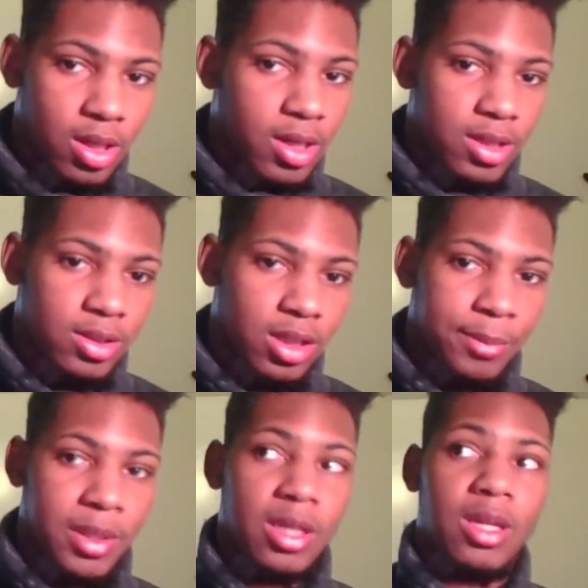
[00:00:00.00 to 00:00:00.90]
It's gonna
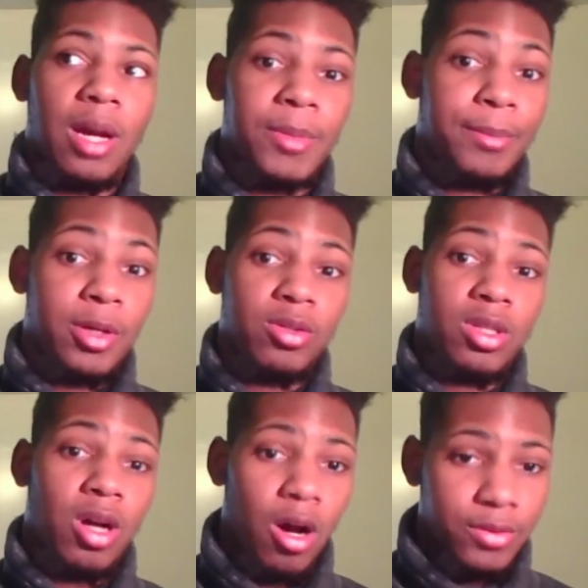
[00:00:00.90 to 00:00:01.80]
be. I'm gonna build it
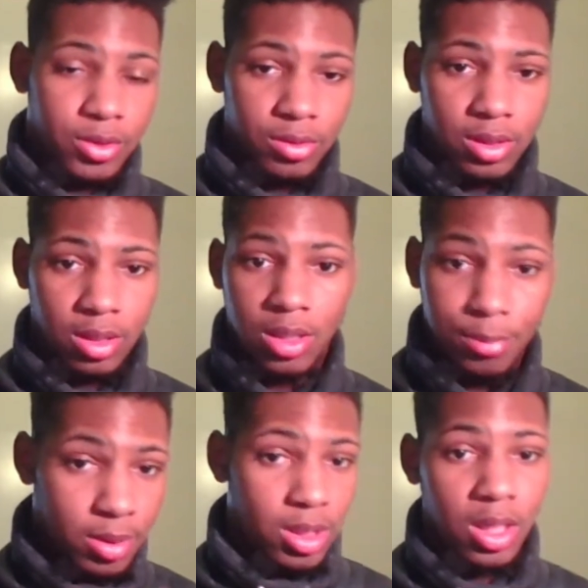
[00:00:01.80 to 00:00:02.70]
off screen,
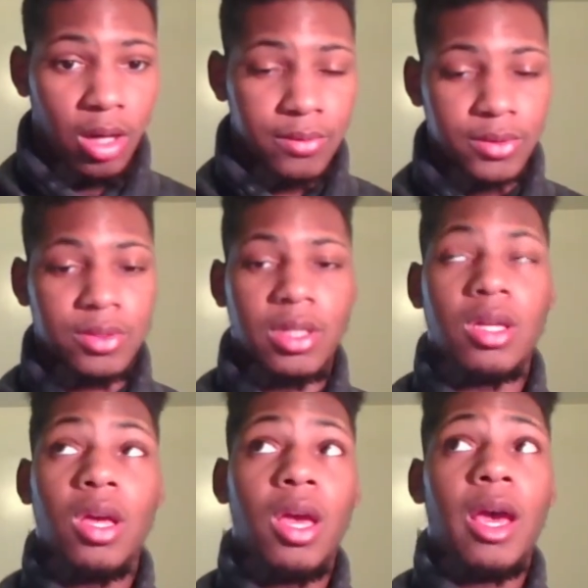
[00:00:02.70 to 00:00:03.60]
completely off screen,
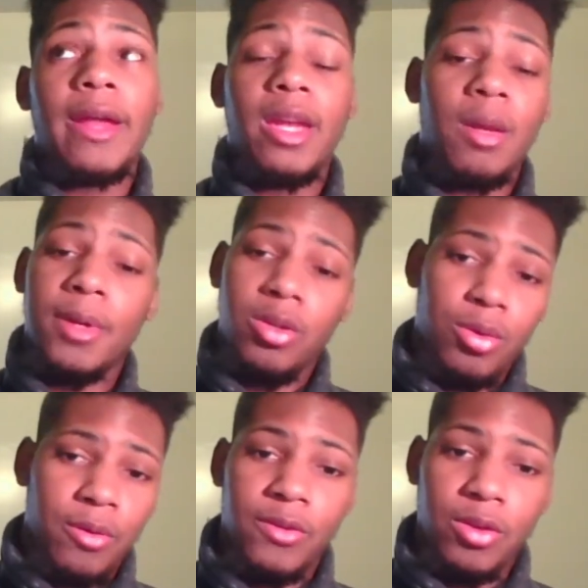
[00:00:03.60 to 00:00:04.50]
and then I'm gonna do a
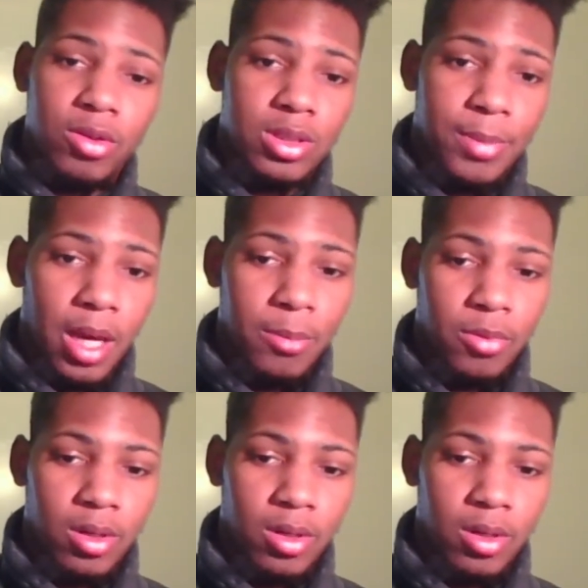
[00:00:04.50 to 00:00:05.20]
review on this bad boy.